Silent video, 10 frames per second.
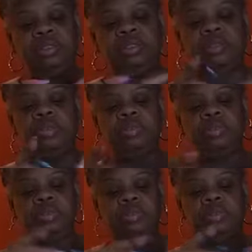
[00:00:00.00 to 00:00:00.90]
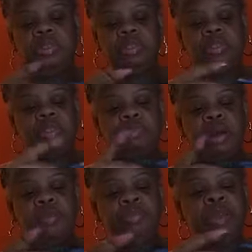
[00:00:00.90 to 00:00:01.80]
You
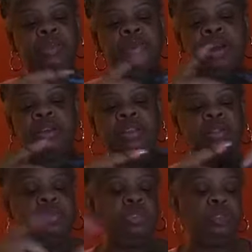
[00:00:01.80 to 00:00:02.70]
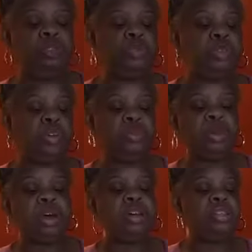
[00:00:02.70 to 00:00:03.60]
know. Me and my cousin was just talking,
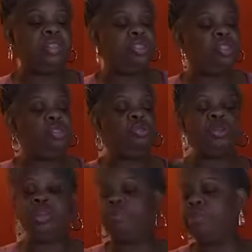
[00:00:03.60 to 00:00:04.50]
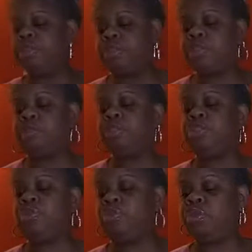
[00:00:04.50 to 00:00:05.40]
because my cousin, she joined the business,
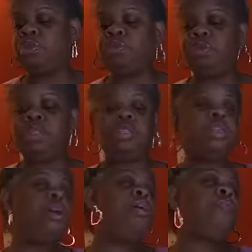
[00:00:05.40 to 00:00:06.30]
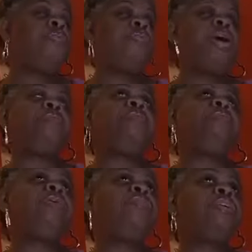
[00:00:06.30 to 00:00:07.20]
but she also does Prime
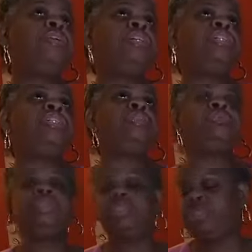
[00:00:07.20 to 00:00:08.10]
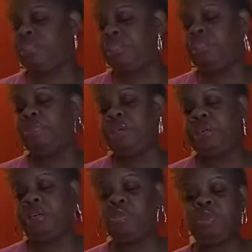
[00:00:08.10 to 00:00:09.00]
America, and she was just,
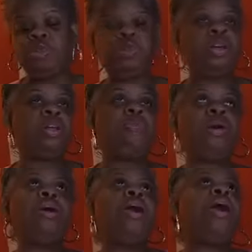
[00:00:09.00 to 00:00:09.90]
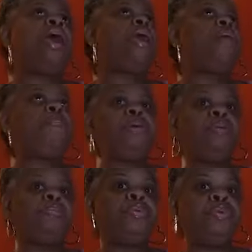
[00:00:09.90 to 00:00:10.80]
me and her was talking about how
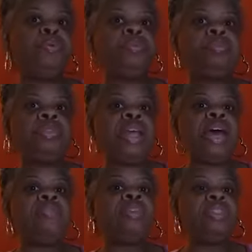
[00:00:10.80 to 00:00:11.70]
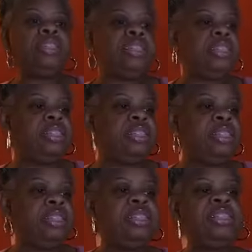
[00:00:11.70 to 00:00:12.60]
people have a
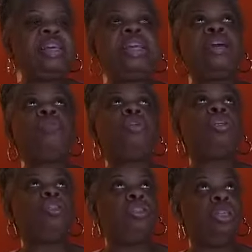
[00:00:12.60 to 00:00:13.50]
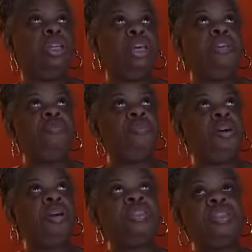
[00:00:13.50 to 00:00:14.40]
tendency to say they're going to get
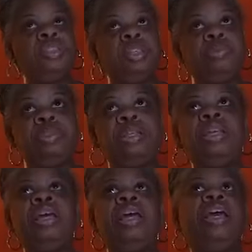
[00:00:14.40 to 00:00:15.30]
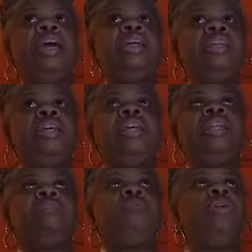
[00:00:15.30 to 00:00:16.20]
involved in something, and
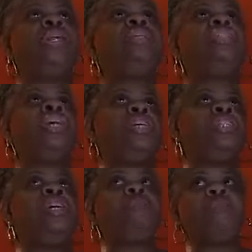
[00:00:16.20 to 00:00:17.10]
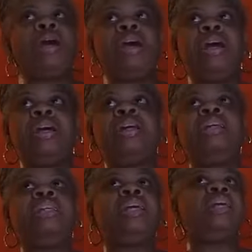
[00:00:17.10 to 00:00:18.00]
then when they change their mind
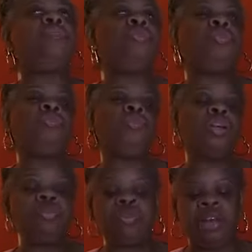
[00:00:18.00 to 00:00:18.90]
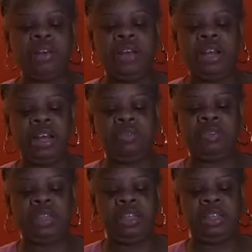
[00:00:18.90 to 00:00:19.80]
they give you the runaround. And I
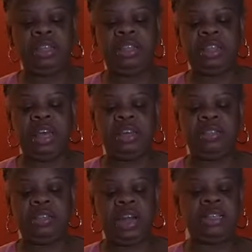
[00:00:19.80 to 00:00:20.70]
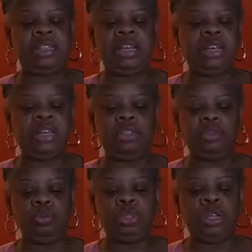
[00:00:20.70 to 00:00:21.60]
don't think that's not saying
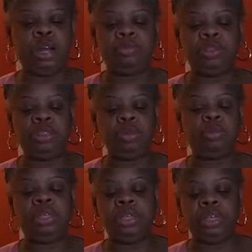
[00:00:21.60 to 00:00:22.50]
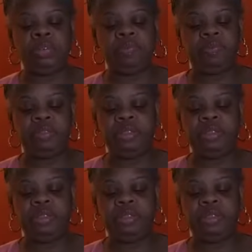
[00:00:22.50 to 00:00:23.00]
that you did it. I'm just speaking.